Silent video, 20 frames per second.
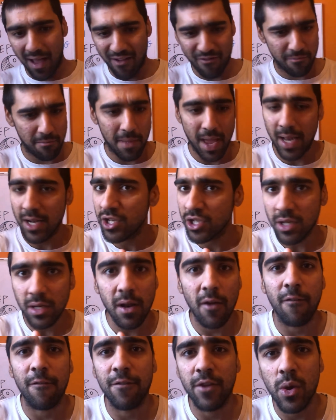mentioned
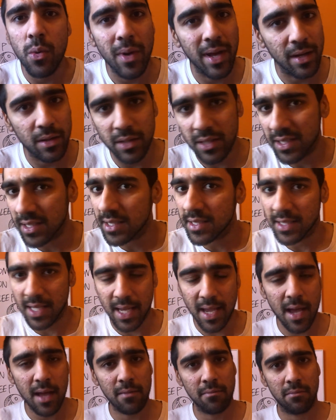a few illnesses
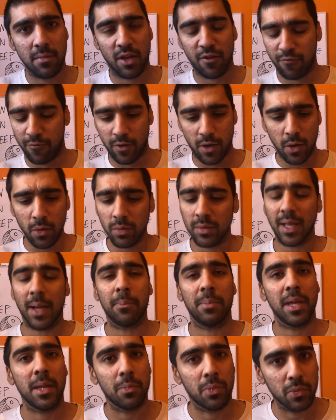here, a few that
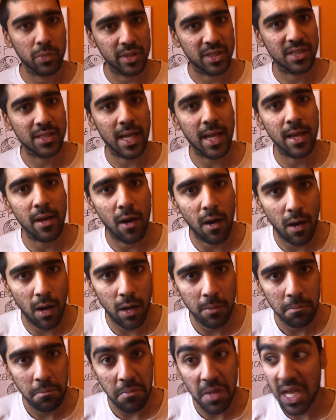people would say are
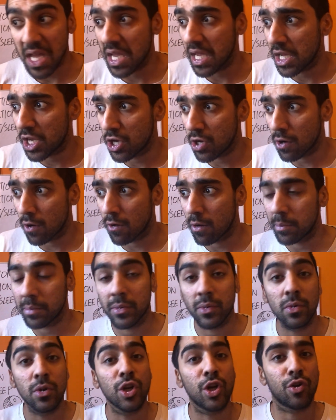
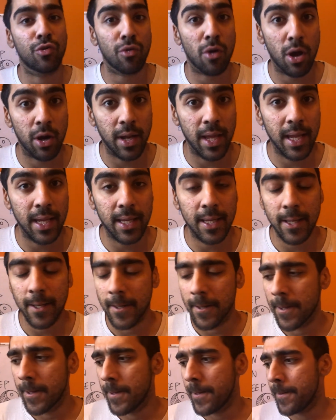incurable, chronic
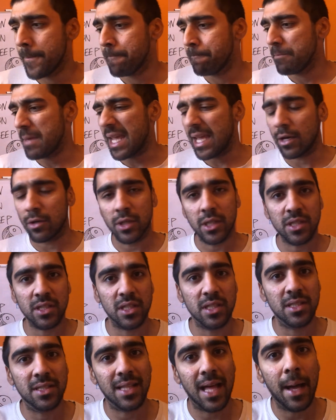
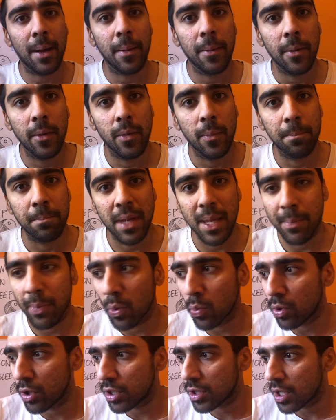illnesses that
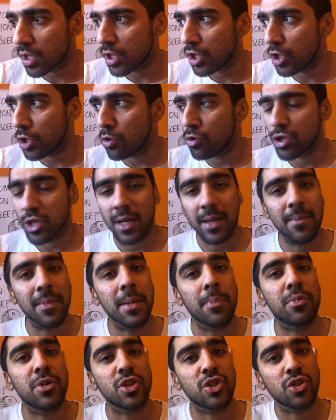people would usually be
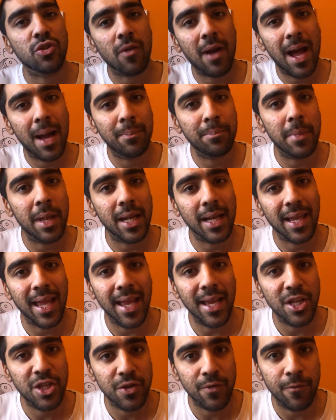prescribed
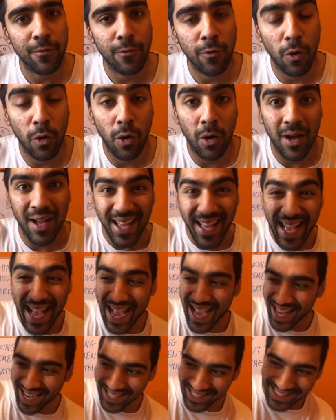medication for
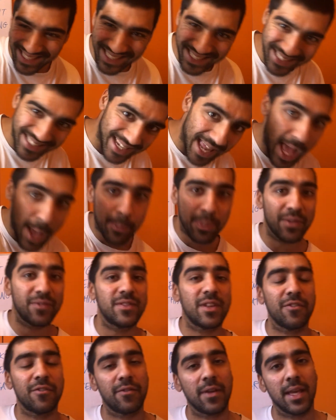at a snap of
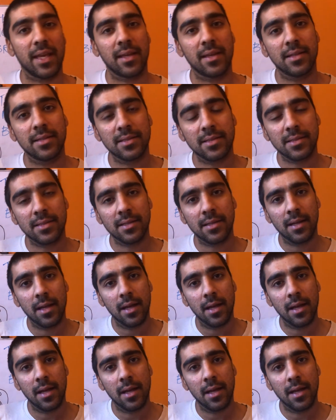the fingers.